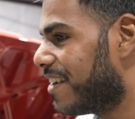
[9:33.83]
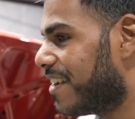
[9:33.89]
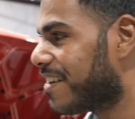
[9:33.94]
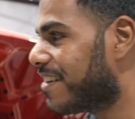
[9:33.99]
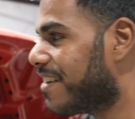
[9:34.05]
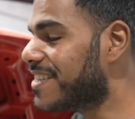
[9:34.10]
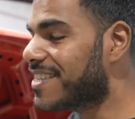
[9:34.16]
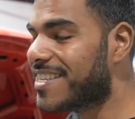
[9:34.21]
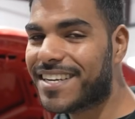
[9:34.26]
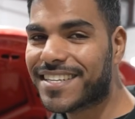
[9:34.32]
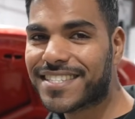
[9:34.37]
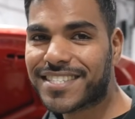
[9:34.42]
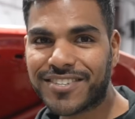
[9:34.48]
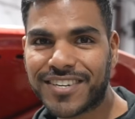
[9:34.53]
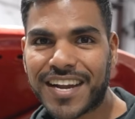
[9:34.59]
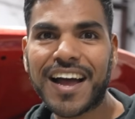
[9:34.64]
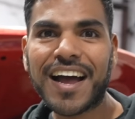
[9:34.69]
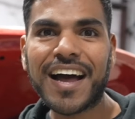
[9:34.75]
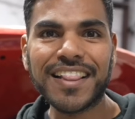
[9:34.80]
This thing has
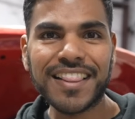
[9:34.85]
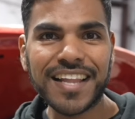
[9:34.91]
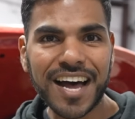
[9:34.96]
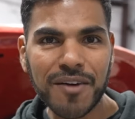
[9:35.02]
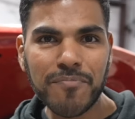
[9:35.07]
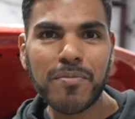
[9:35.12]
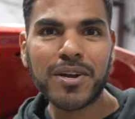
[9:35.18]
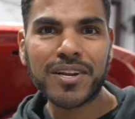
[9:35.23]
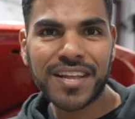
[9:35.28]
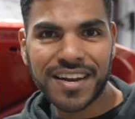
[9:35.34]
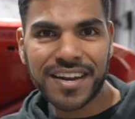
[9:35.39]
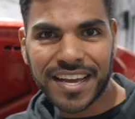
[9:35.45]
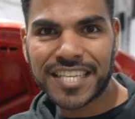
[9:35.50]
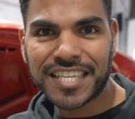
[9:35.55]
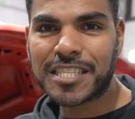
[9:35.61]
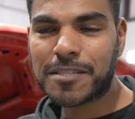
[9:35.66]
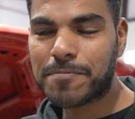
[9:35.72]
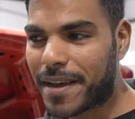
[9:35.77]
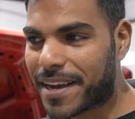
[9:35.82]
turned out a lot better than I
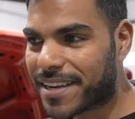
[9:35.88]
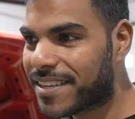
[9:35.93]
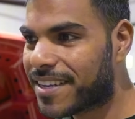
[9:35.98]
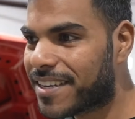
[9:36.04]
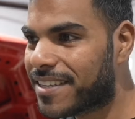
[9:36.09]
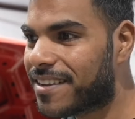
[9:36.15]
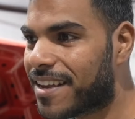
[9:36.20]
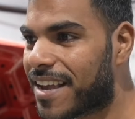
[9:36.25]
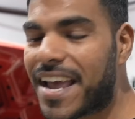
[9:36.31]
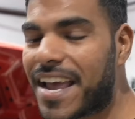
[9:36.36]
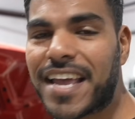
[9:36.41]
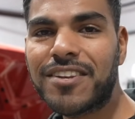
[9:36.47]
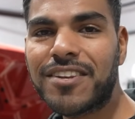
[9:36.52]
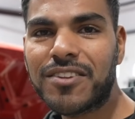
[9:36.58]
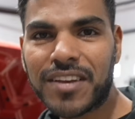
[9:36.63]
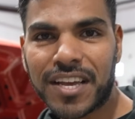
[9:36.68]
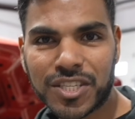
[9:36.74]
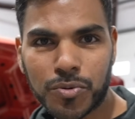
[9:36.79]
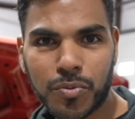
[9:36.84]
expected,
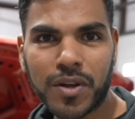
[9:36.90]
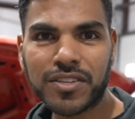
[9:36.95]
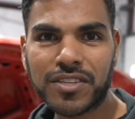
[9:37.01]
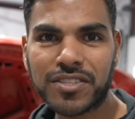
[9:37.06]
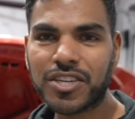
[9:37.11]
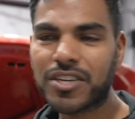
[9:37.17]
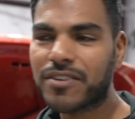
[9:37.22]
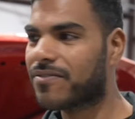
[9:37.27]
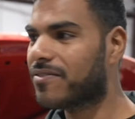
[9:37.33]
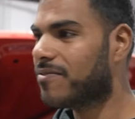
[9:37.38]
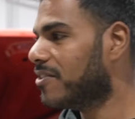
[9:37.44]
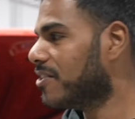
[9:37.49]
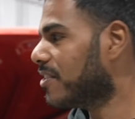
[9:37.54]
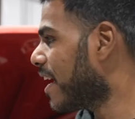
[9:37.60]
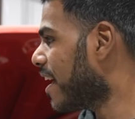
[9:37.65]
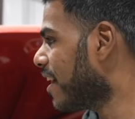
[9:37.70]
and it's well deserved.